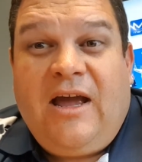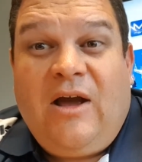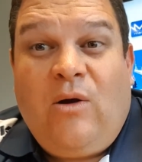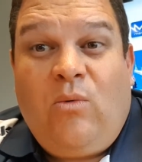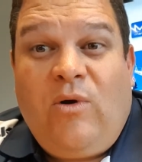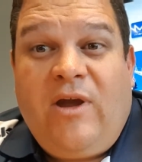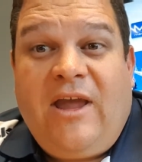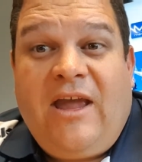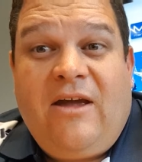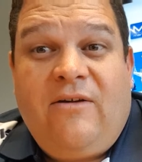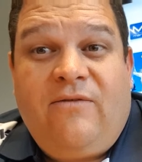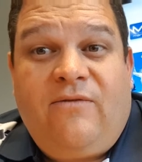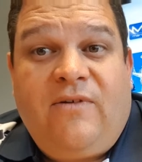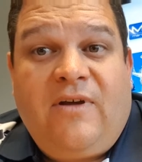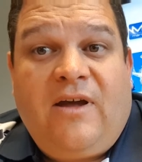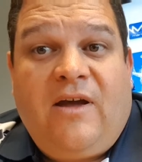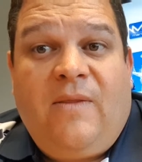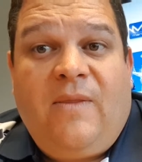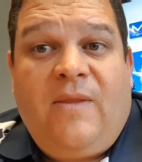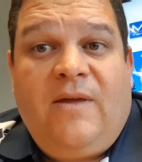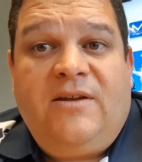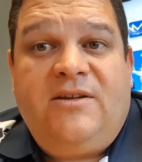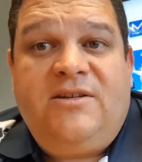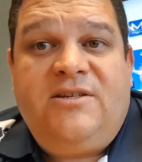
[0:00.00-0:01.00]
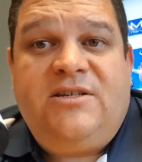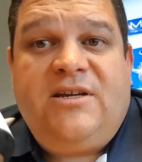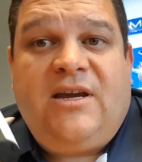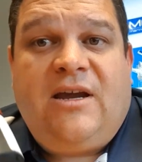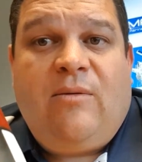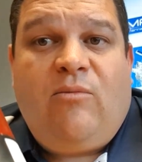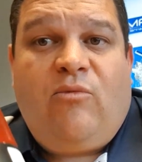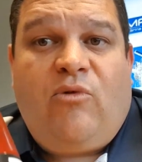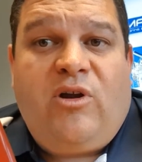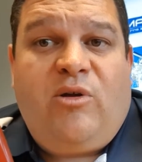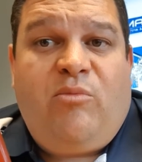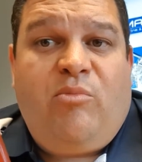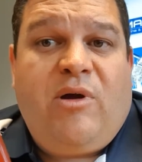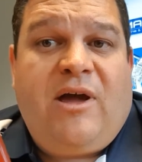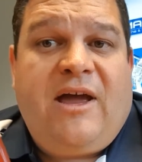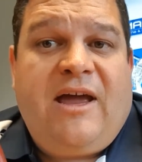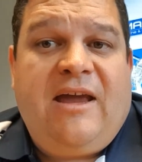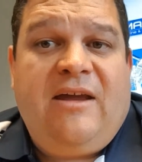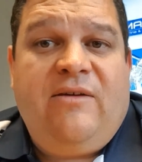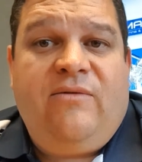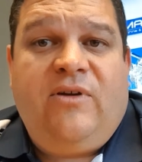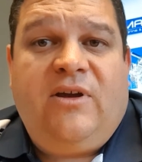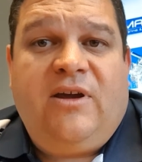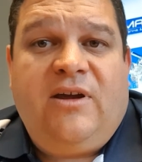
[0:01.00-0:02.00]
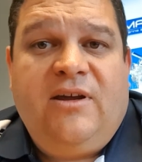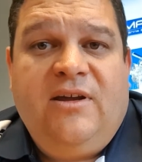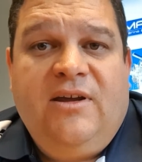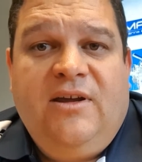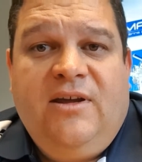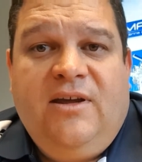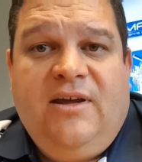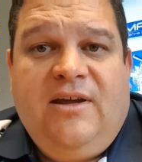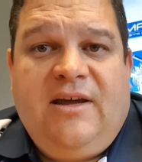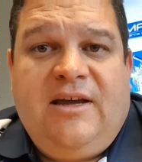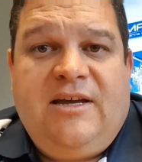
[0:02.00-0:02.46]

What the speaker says: we have found that rig behavior